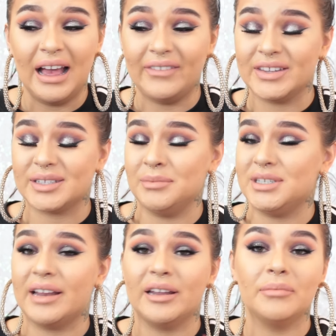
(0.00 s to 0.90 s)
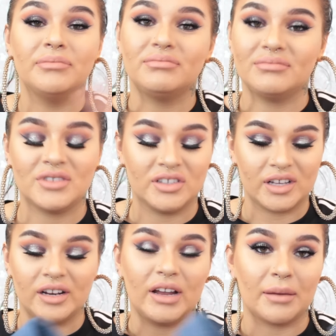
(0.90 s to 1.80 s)
and then some denim. It's just
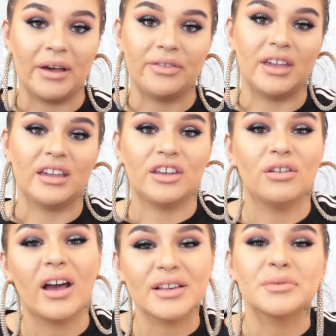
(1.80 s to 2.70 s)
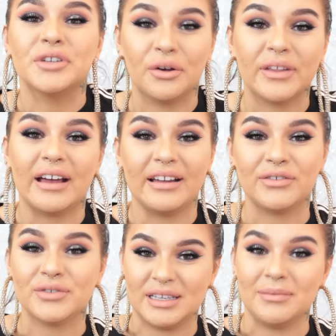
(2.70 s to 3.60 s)
kind of like my thing. You guys will know that
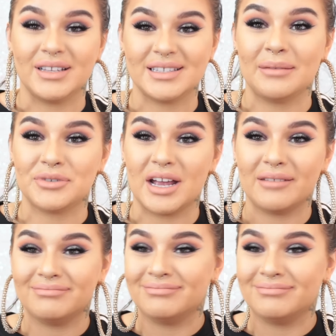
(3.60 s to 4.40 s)
if you see me on Snapchat.